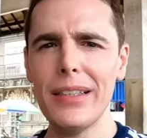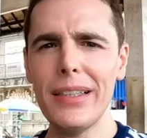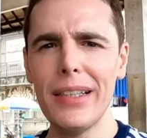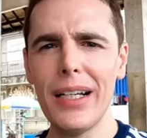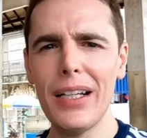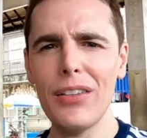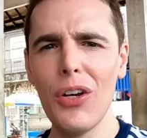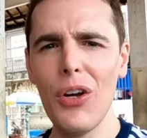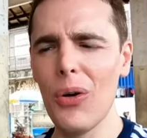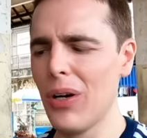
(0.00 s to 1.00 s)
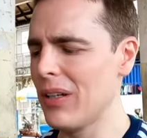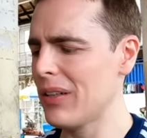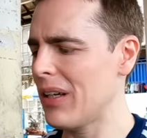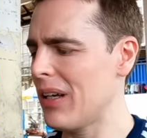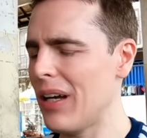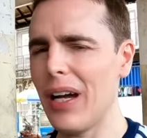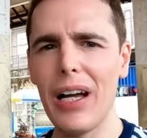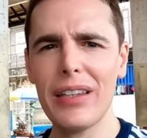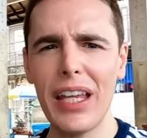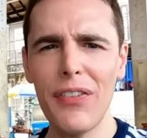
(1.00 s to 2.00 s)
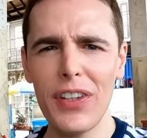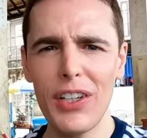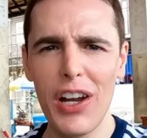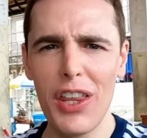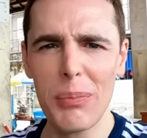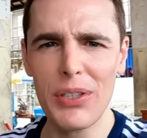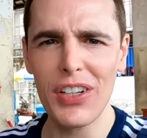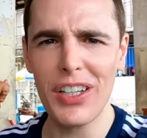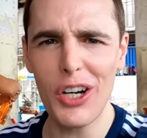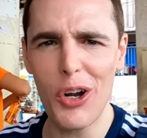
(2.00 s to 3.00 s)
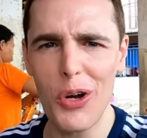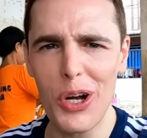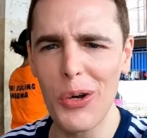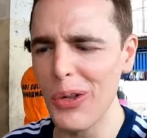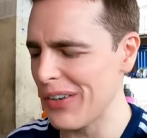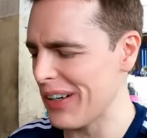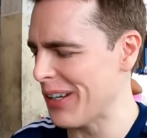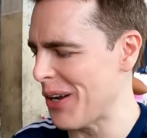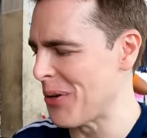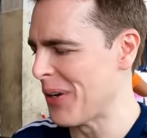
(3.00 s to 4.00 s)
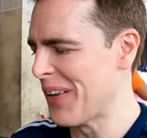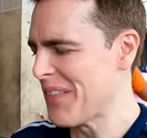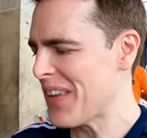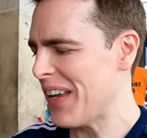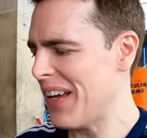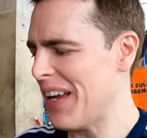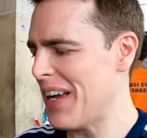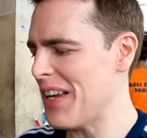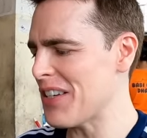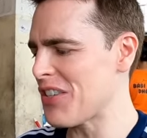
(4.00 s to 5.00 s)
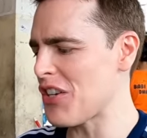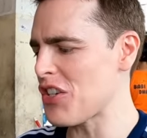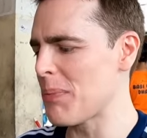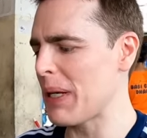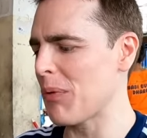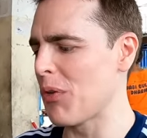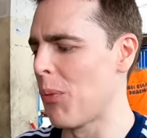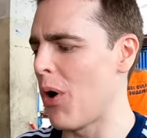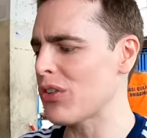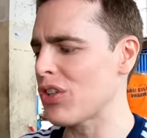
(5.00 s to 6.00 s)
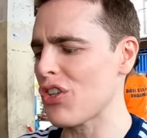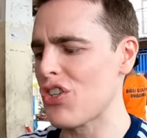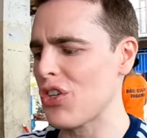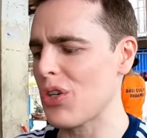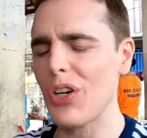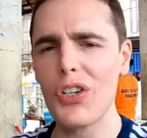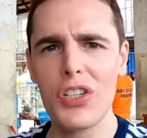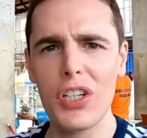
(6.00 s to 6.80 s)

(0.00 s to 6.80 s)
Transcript: I don't know. I'd definitely rather be drinking a Coca-Cola right now. It says it's made with water, sugar,